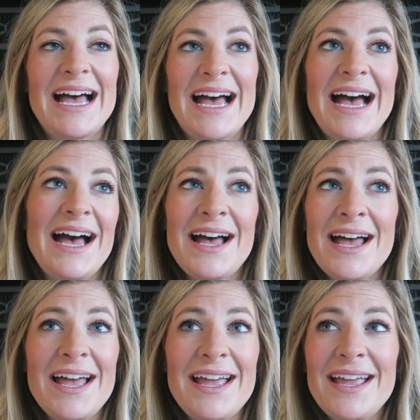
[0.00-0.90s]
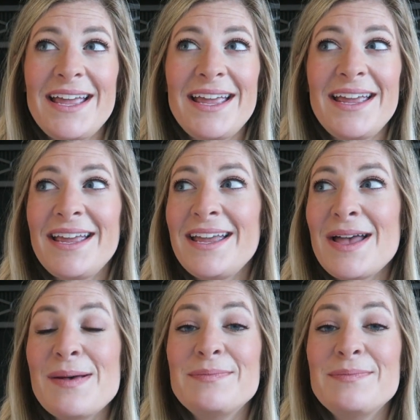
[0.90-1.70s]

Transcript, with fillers: I,